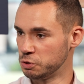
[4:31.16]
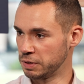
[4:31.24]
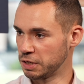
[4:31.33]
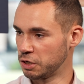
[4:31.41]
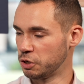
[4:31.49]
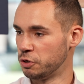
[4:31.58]
is all
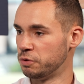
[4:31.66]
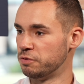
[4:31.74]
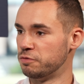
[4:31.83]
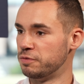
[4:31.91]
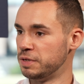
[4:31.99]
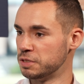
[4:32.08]
included
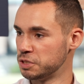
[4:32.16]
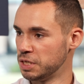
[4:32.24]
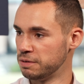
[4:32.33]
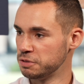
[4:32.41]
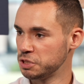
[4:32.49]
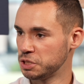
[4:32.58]
within the
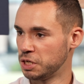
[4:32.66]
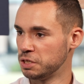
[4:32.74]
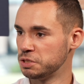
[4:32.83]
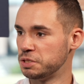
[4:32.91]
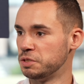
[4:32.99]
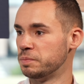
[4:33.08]
service
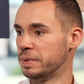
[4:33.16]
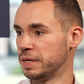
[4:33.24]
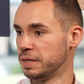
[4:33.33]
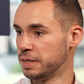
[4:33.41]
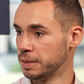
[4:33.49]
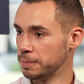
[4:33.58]
charge that you
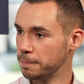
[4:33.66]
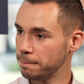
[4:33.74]
pay here.